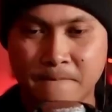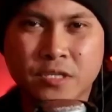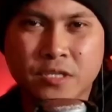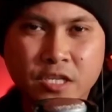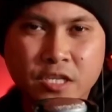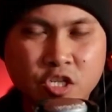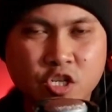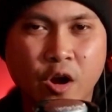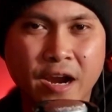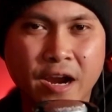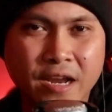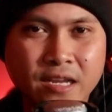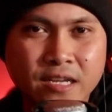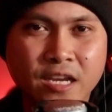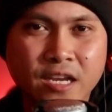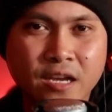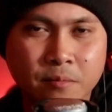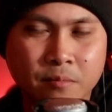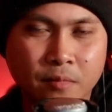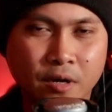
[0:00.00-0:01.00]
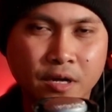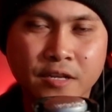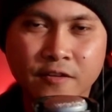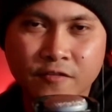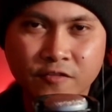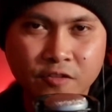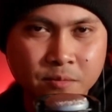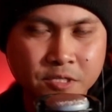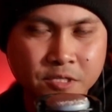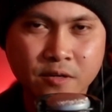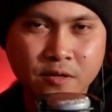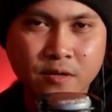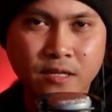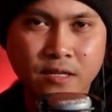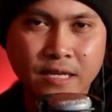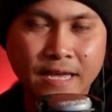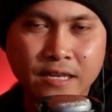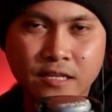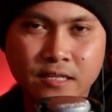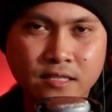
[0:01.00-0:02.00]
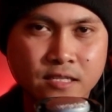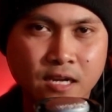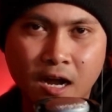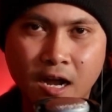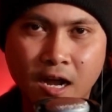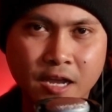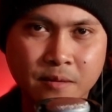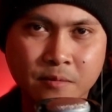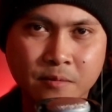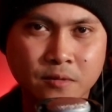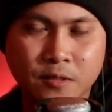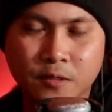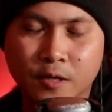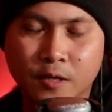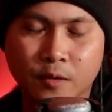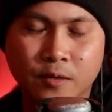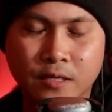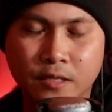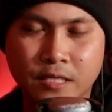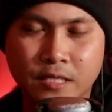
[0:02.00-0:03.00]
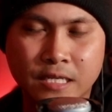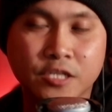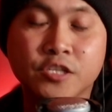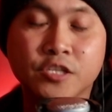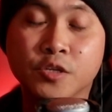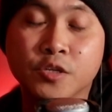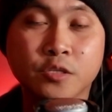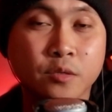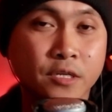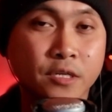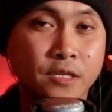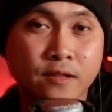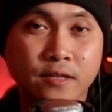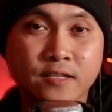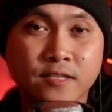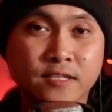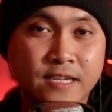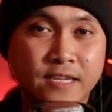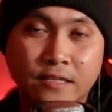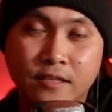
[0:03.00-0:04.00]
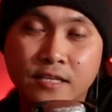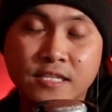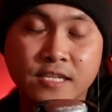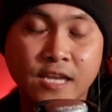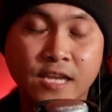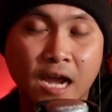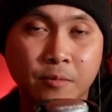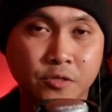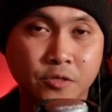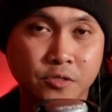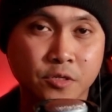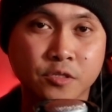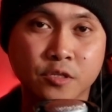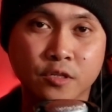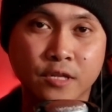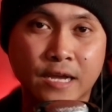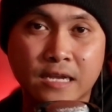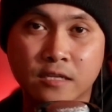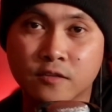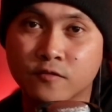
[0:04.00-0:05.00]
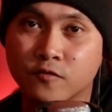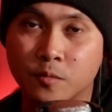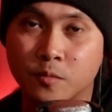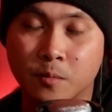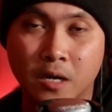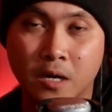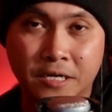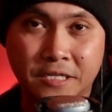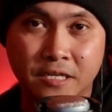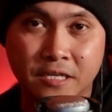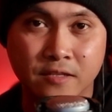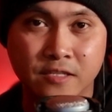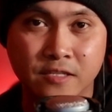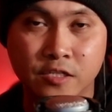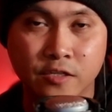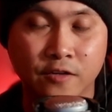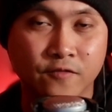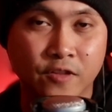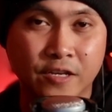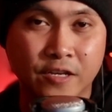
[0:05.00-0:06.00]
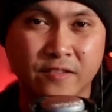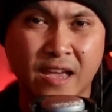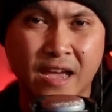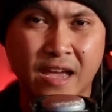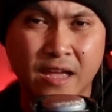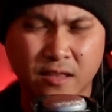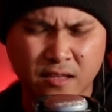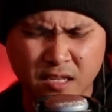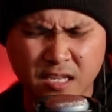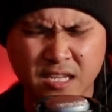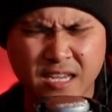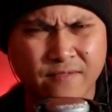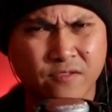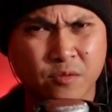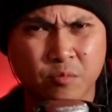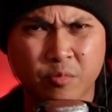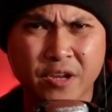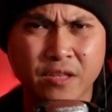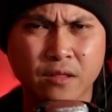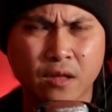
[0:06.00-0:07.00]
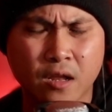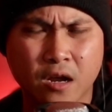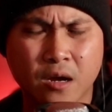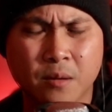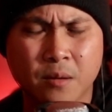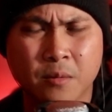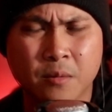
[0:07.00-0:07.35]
he trying to get money from you at any time? Or because usually these scammers usually ask for money and stuff like that. Did he ever bring that up?